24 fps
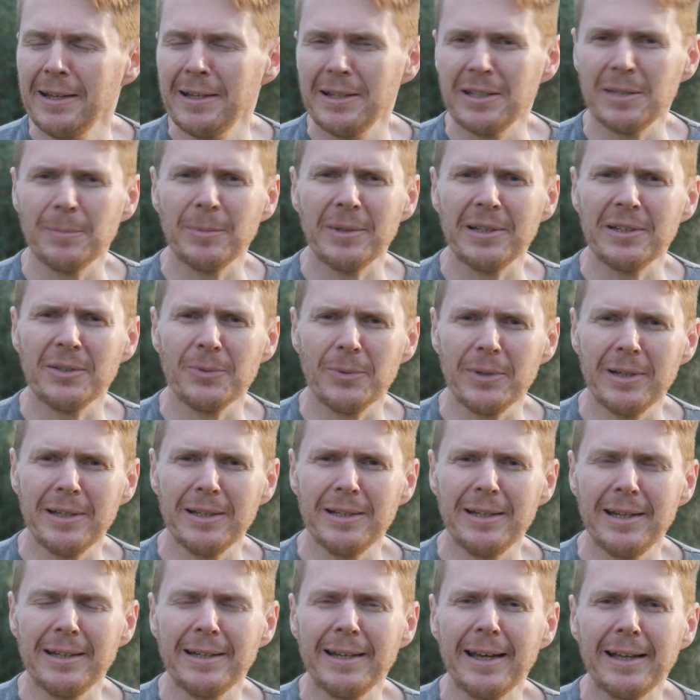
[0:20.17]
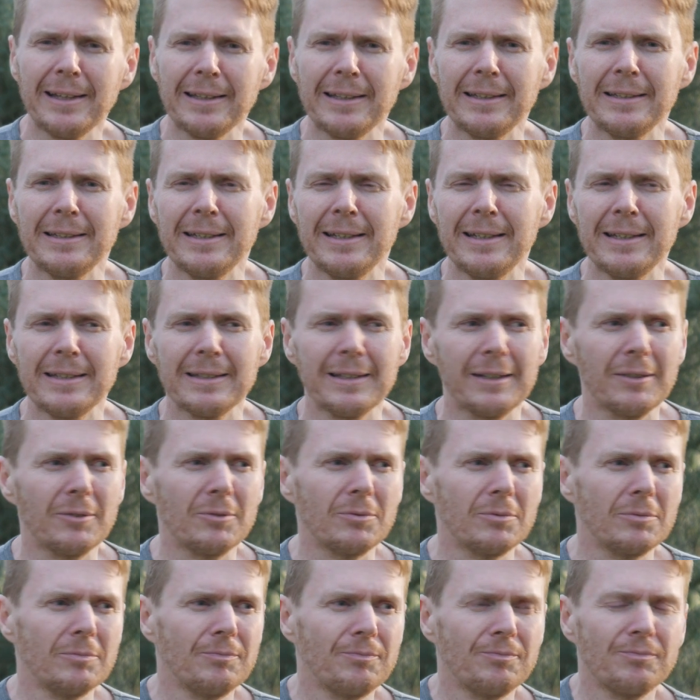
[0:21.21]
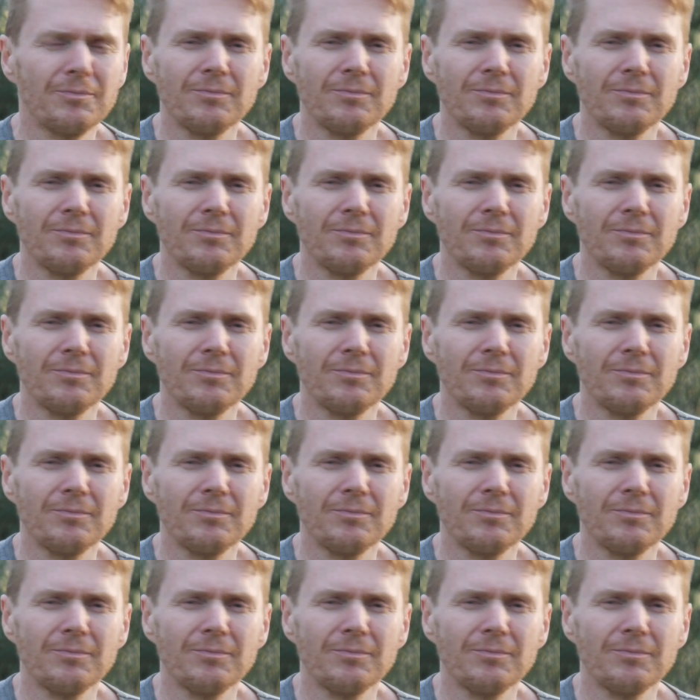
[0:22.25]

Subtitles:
is a place where Ned Kelly did his little